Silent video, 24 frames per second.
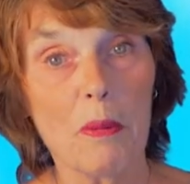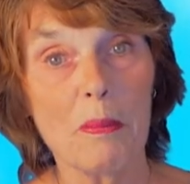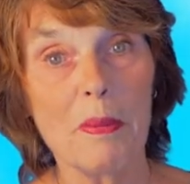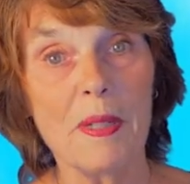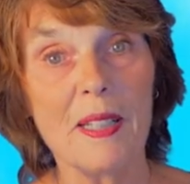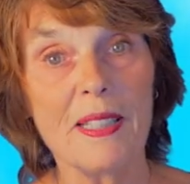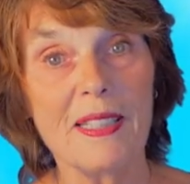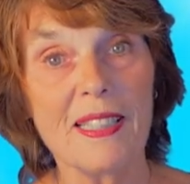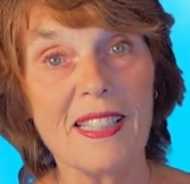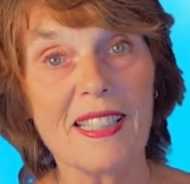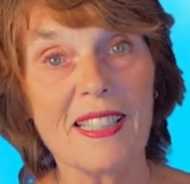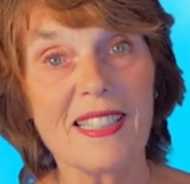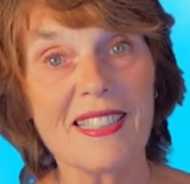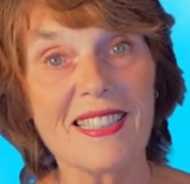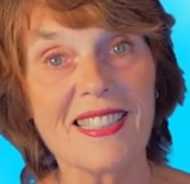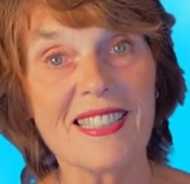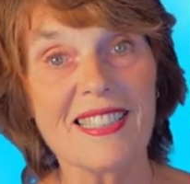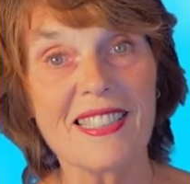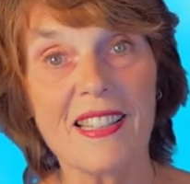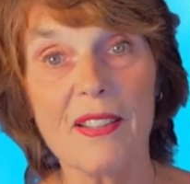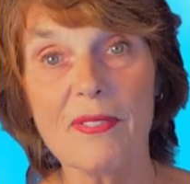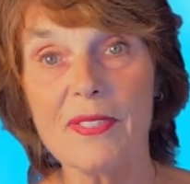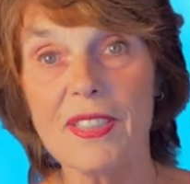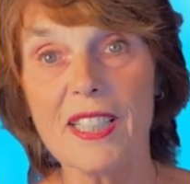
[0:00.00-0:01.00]

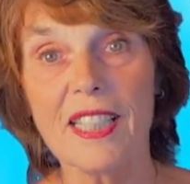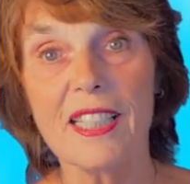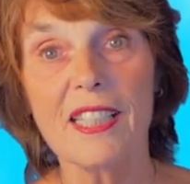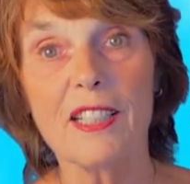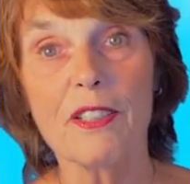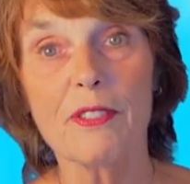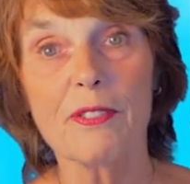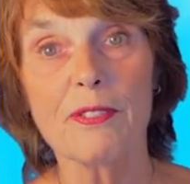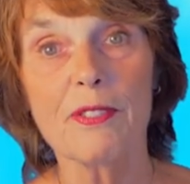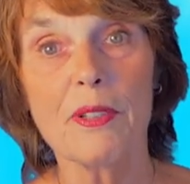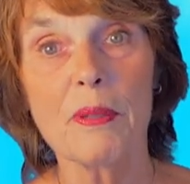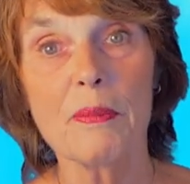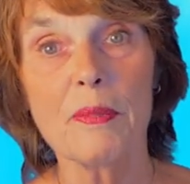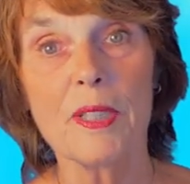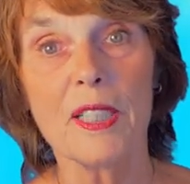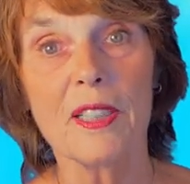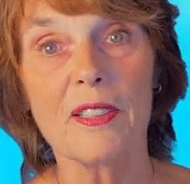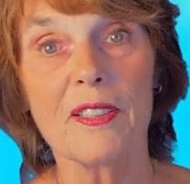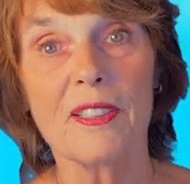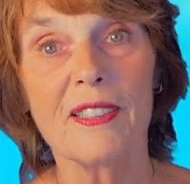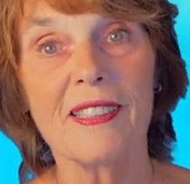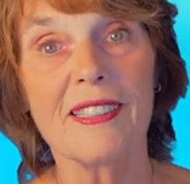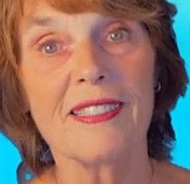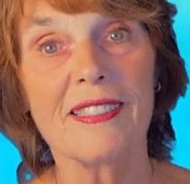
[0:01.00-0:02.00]
opinions. Love to hear from you.